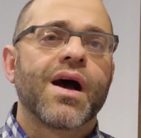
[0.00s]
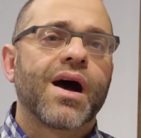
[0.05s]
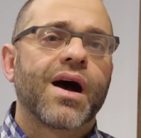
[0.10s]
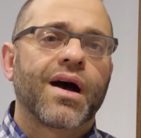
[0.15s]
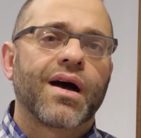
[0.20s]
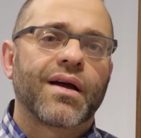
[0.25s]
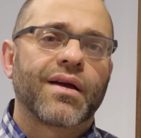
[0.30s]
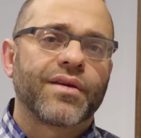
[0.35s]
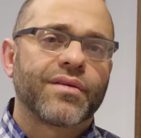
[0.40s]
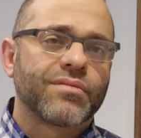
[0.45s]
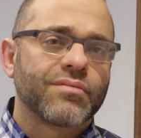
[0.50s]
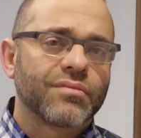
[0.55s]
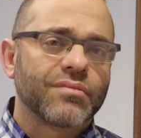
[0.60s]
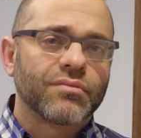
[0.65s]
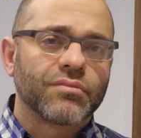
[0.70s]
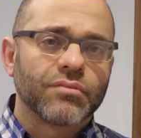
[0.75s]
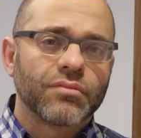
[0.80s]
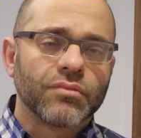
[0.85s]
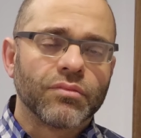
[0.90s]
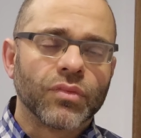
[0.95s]
I
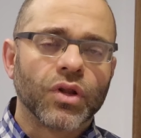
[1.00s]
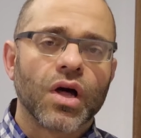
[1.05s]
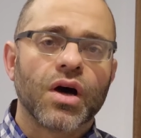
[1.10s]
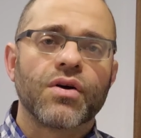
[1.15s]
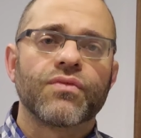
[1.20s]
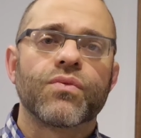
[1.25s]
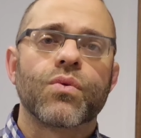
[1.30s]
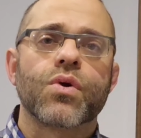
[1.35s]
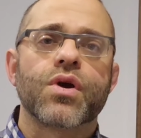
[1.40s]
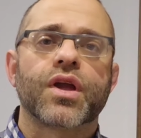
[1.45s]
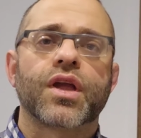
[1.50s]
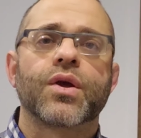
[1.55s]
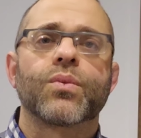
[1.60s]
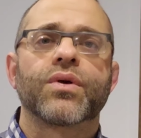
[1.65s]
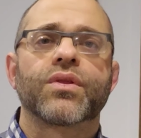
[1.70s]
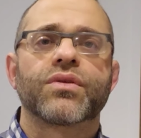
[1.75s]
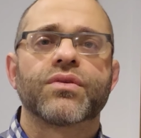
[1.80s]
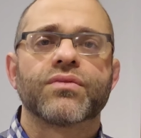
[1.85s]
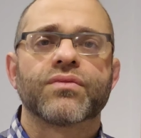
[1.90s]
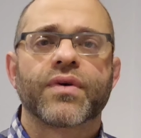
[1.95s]
love working
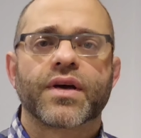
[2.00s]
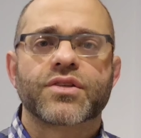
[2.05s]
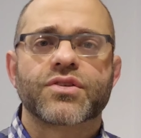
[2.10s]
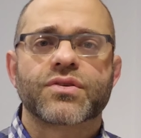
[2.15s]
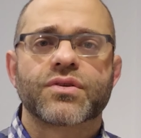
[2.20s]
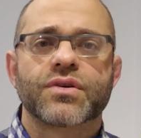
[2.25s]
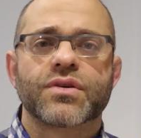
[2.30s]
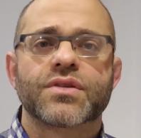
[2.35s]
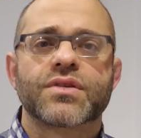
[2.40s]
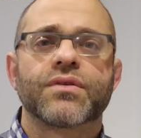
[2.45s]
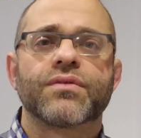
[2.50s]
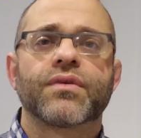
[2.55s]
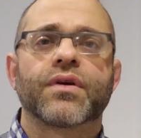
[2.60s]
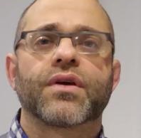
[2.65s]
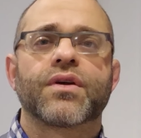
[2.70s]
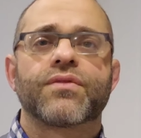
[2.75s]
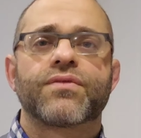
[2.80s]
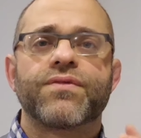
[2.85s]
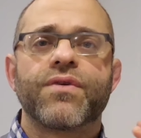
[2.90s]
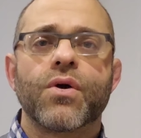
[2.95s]
with investors. They're
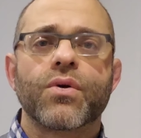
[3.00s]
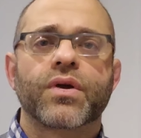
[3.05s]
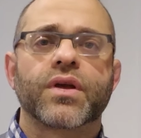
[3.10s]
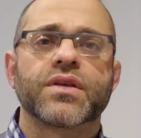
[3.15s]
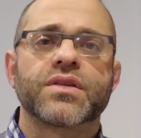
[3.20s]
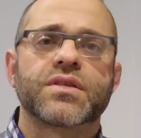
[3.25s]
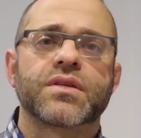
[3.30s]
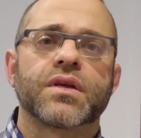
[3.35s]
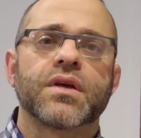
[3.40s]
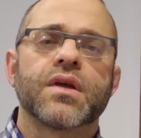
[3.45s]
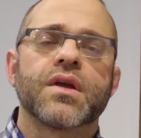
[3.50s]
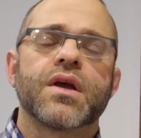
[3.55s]
very focused.